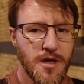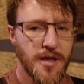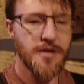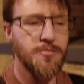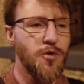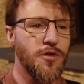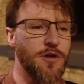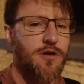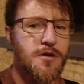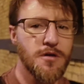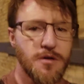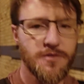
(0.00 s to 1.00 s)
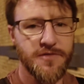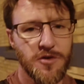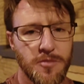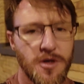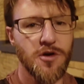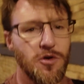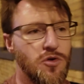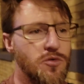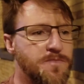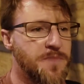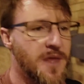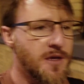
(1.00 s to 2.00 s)
I didn't bother to film it at all
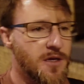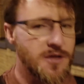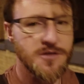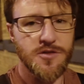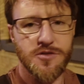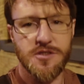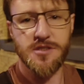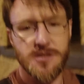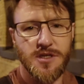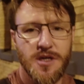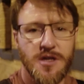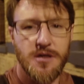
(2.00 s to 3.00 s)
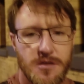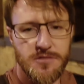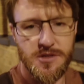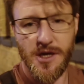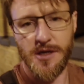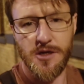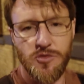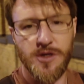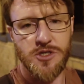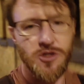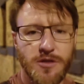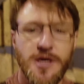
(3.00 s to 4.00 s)
because it was just taking a quick
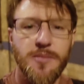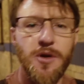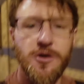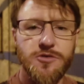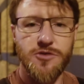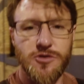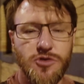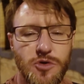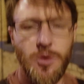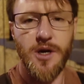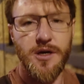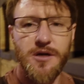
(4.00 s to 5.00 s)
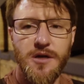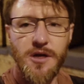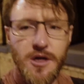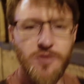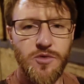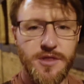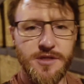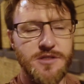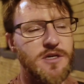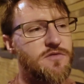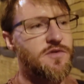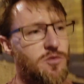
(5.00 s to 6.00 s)
shot there, but I also took one with the
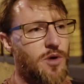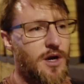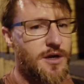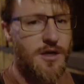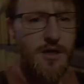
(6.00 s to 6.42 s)
ZV-1.